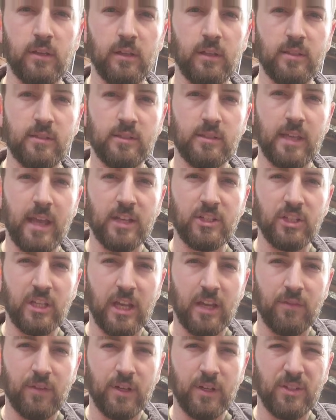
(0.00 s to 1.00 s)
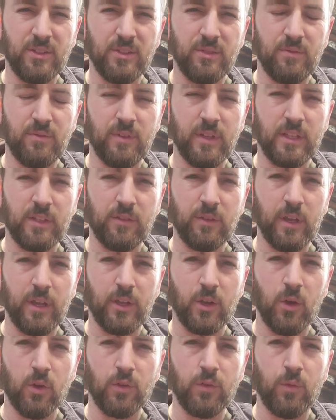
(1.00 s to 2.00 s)
And this is actually out of it's
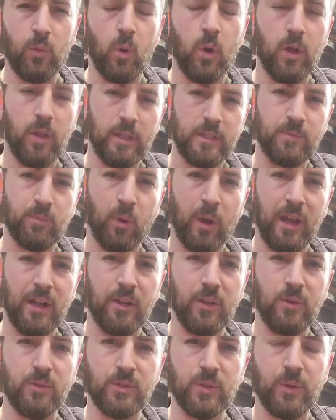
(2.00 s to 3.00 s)
brand new,